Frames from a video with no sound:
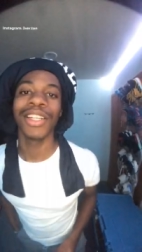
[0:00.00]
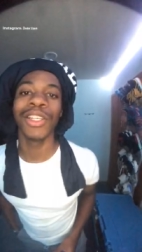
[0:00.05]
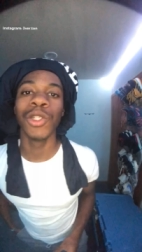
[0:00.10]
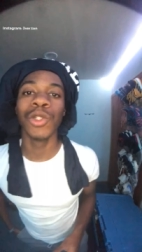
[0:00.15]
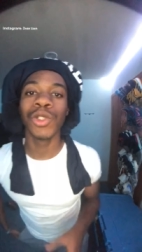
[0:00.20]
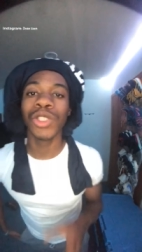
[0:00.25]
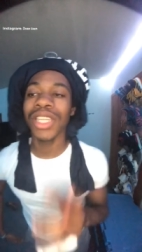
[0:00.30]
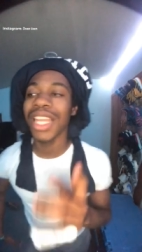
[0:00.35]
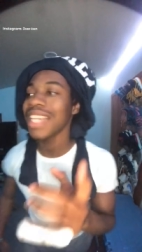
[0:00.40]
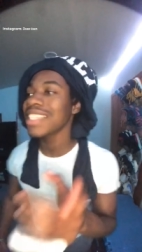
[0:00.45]
You
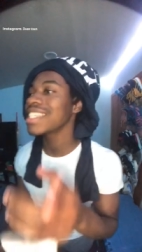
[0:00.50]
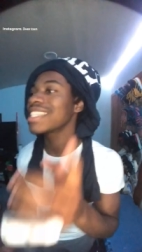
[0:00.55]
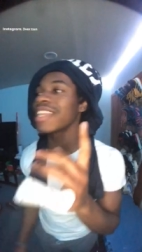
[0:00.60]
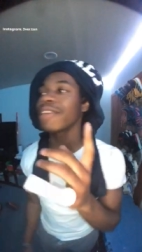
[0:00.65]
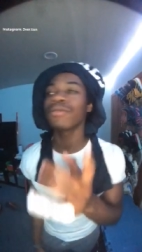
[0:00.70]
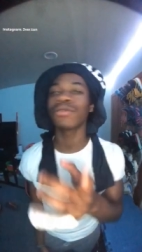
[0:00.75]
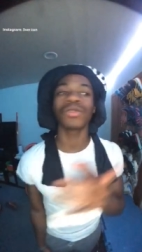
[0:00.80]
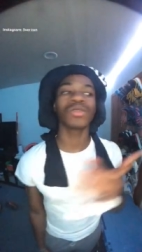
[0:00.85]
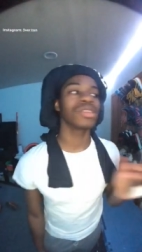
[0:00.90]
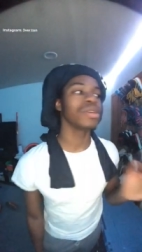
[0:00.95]
see, that's the
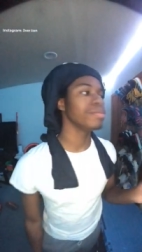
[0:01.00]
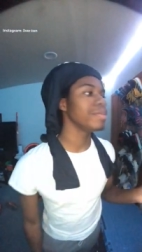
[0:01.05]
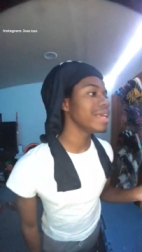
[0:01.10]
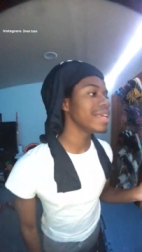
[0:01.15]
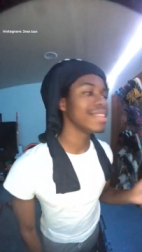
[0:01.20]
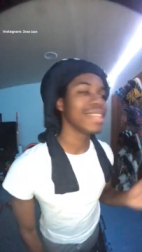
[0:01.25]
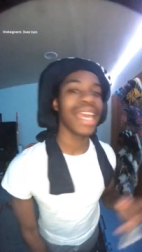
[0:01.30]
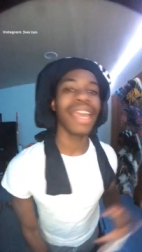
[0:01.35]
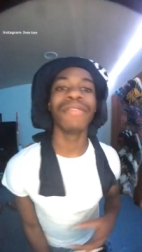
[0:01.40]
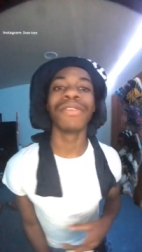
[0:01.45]
difference between me and
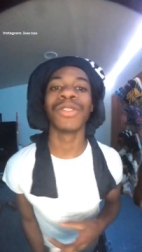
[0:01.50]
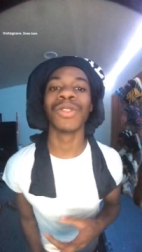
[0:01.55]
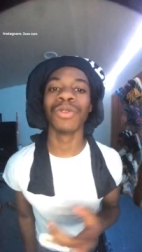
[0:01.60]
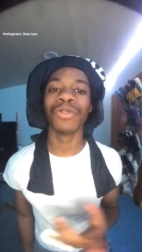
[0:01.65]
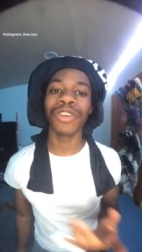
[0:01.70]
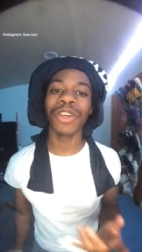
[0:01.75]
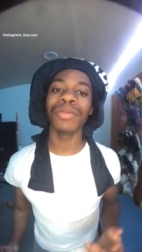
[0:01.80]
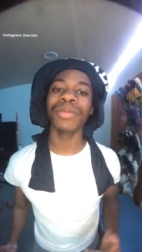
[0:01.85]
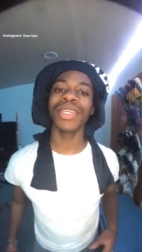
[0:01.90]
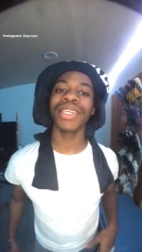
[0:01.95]
Davis, you
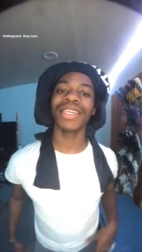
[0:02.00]
feel me?